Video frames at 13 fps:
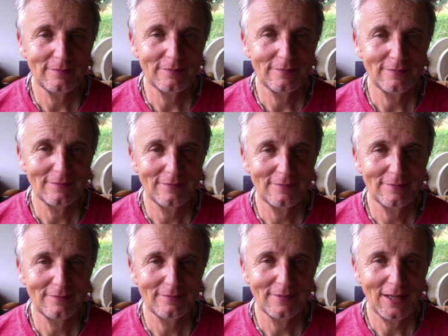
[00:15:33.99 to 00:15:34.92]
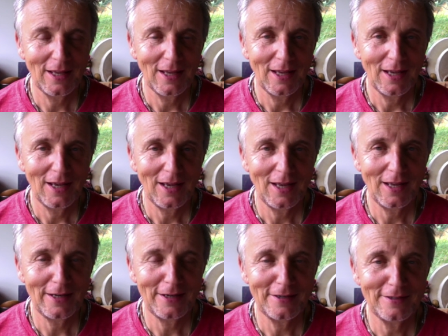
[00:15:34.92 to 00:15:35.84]
Much love into your
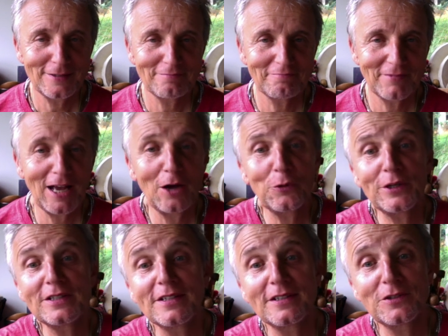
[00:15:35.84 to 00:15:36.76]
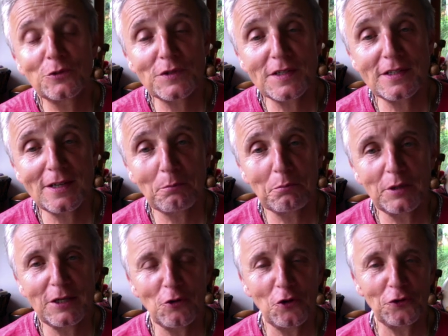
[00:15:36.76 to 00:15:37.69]
world and
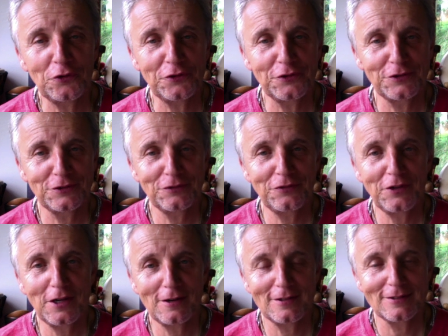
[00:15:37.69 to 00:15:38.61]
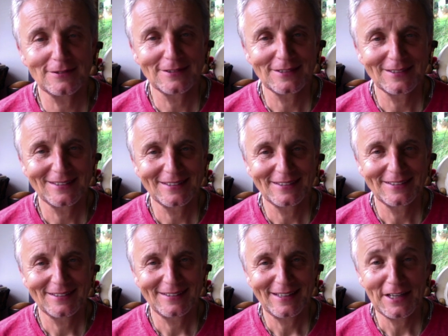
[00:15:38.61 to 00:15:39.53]
blessings from the
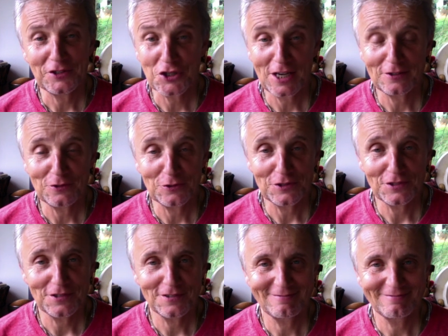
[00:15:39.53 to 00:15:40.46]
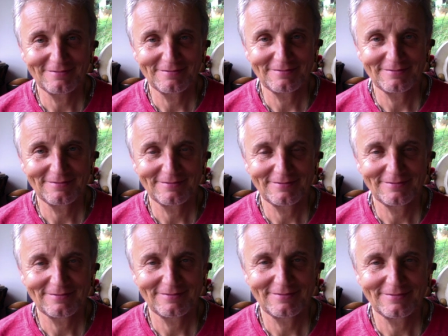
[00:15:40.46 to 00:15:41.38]
Cosmic Council of
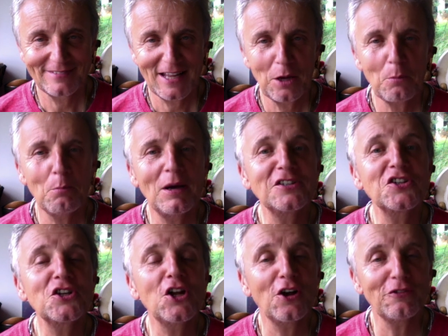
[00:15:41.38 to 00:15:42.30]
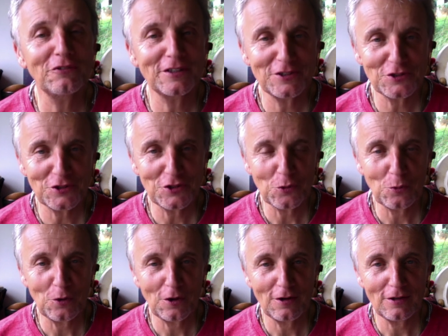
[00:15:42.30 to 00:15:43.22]
HeartLights. And from
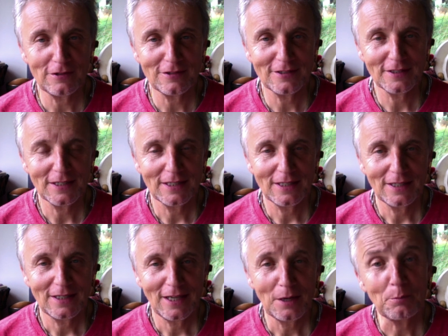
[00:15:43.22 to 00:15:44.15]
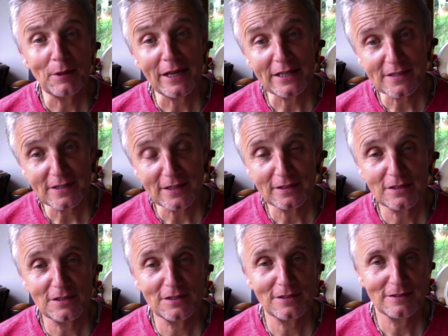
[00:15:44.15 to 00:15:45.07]
my heart to
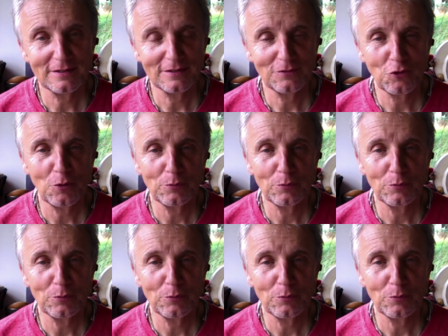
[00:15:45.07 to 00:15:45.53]
yours.